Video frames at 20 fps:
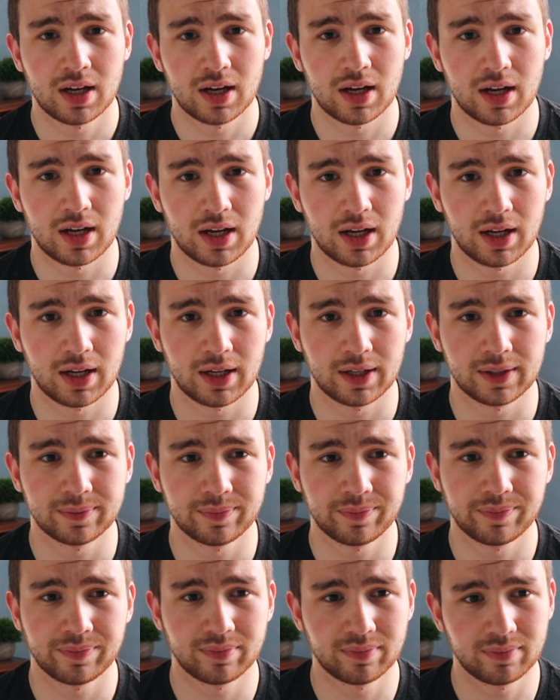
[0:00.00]

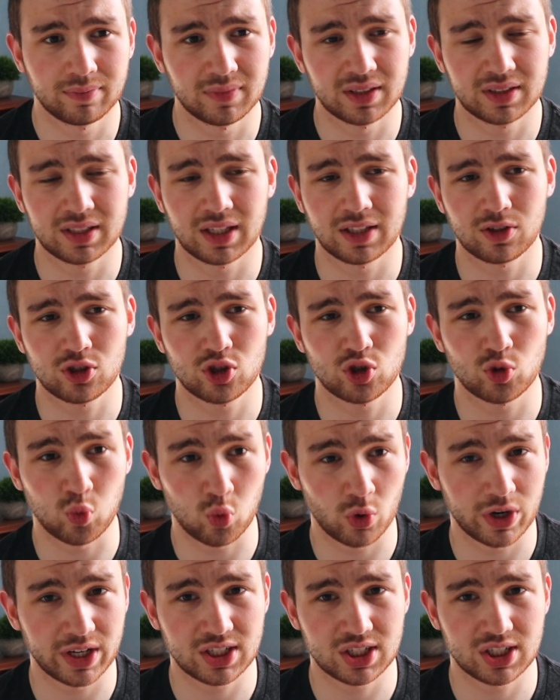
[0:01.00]
Nintendo
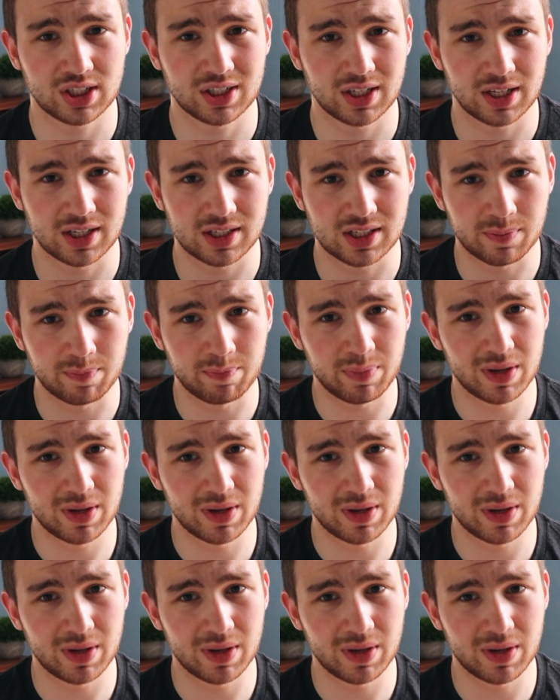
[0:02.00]
Switch is a